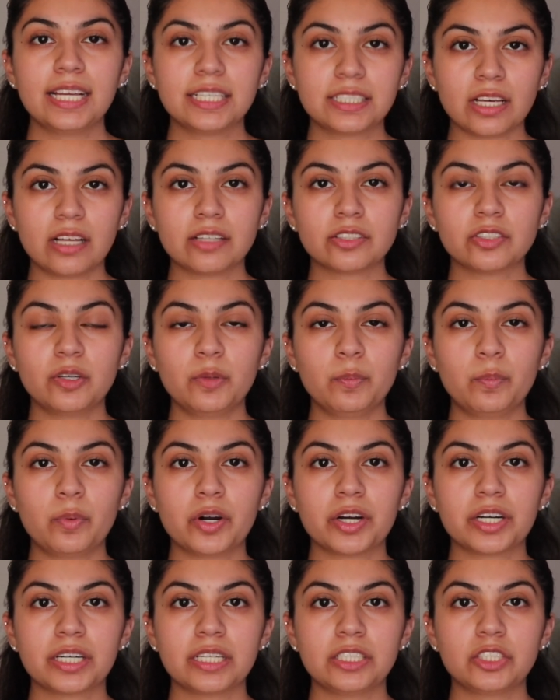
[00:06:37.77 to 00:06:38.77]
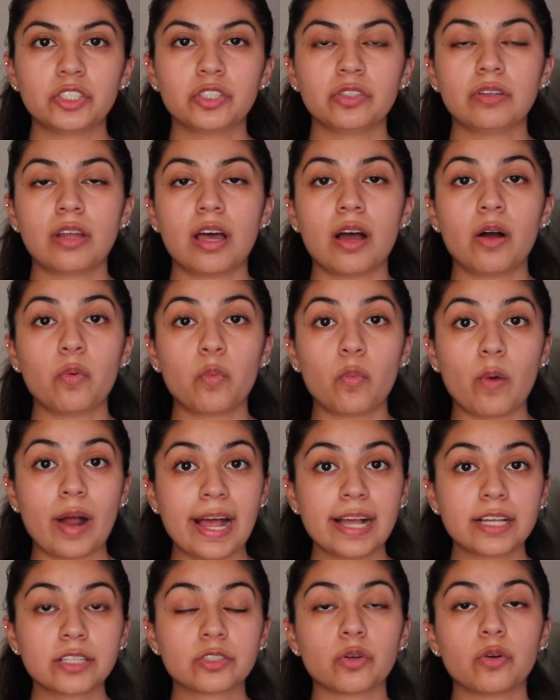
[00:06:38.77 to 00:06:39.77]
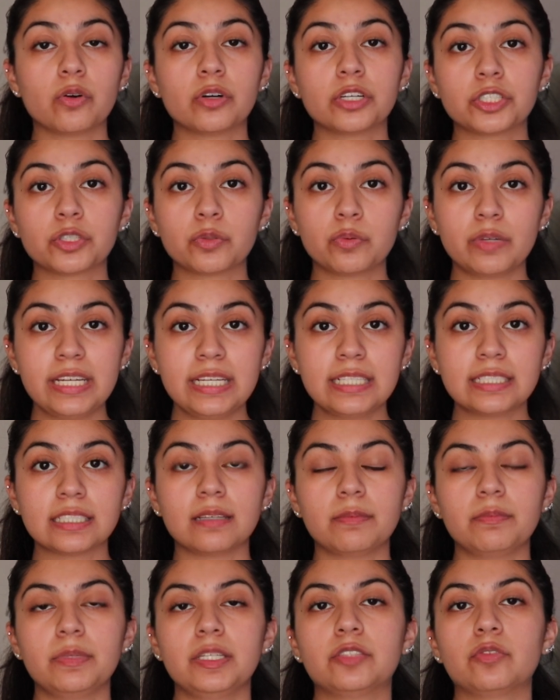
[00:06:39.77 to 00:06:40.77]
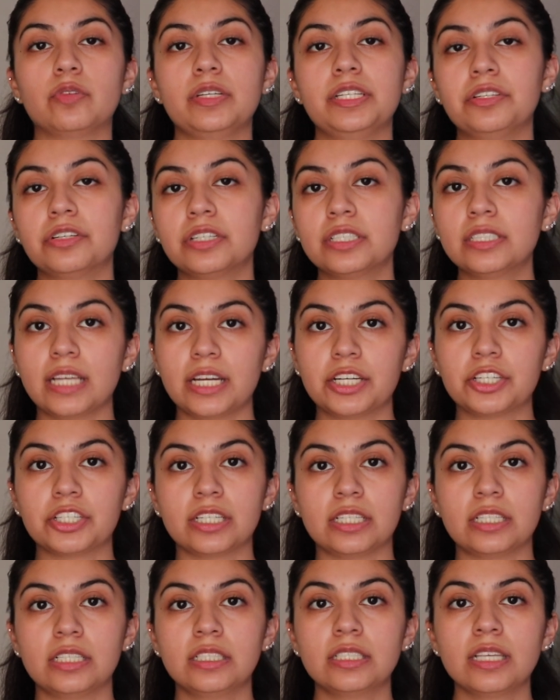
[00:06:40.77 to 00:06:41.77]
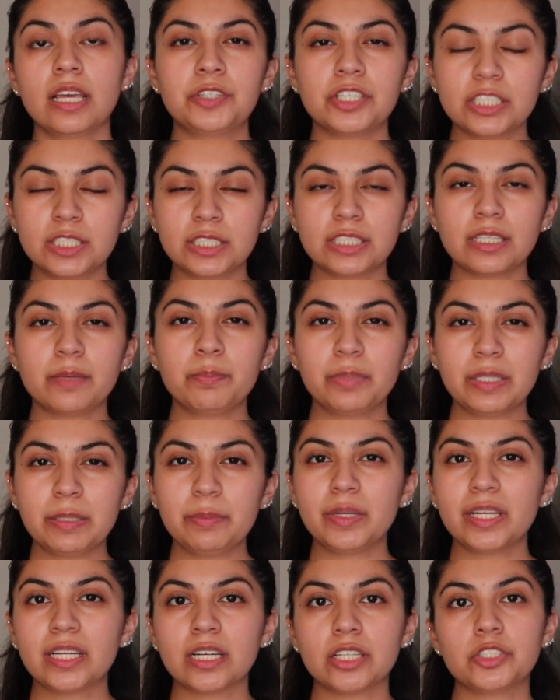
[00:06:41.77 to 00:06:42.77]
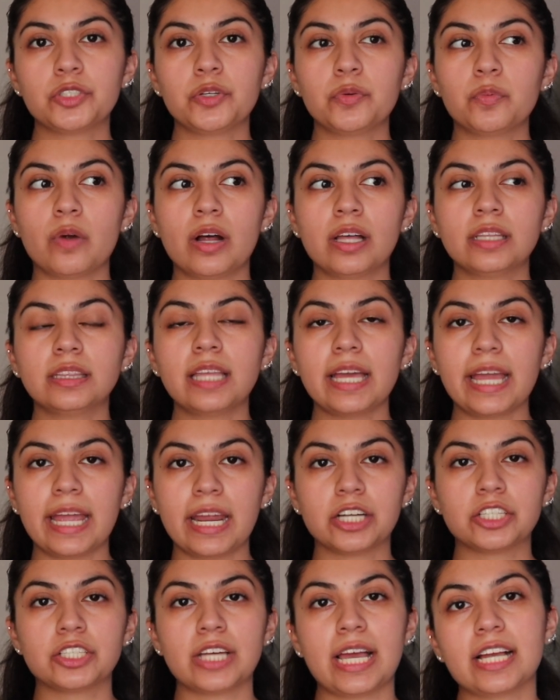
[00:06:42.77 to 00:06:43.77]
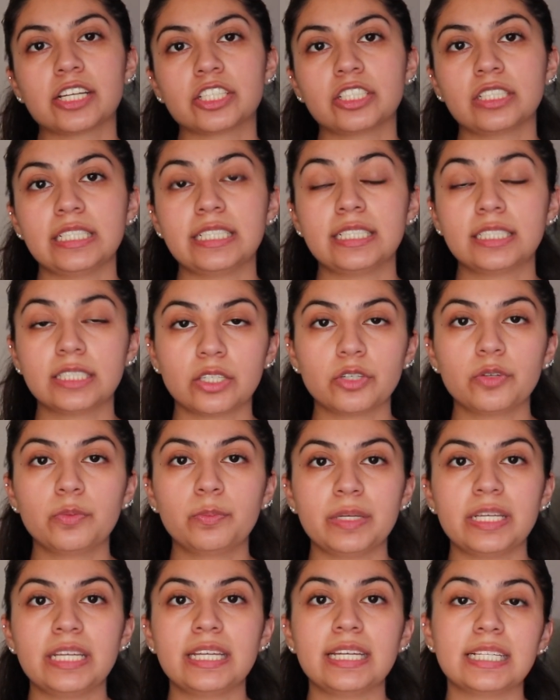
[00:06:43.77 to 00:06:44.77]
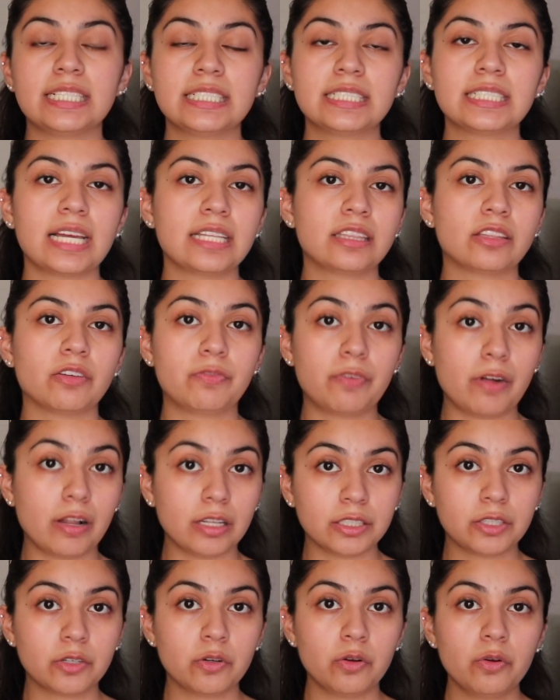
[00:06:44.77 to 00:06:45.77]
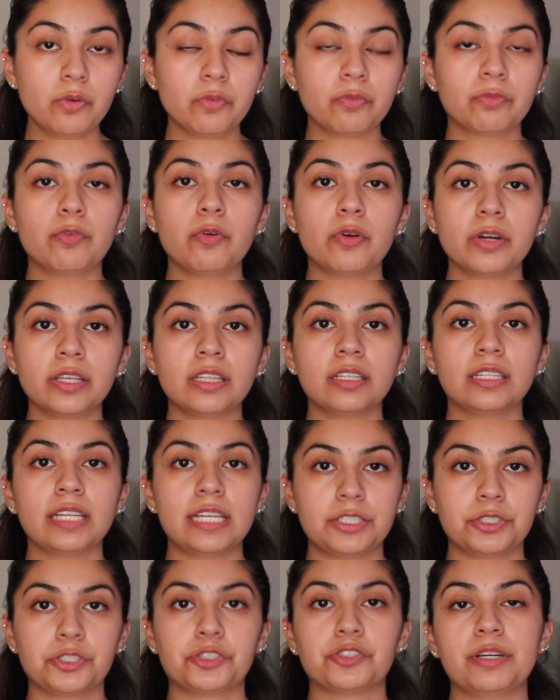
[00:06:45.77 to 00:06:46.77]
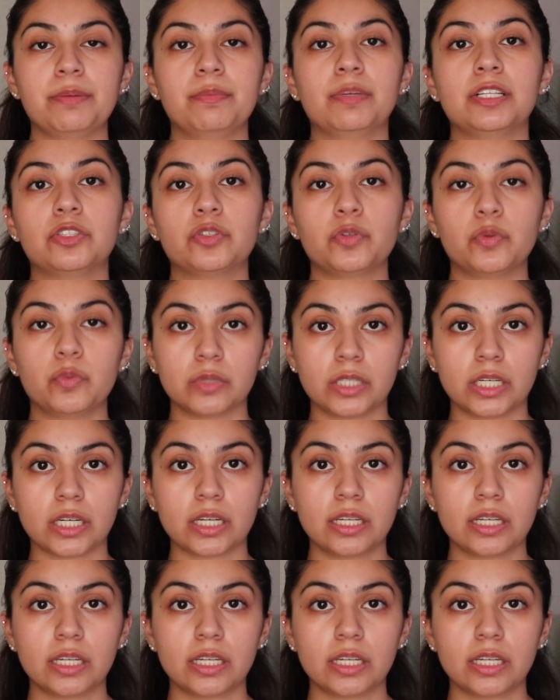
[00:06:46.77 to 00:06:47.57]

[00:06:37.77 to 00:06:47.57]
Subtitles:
It's also important to not wax or tweeze in between your sessions, just simply because you want the hair to actually still be inside the follicle for the laser treatment to work.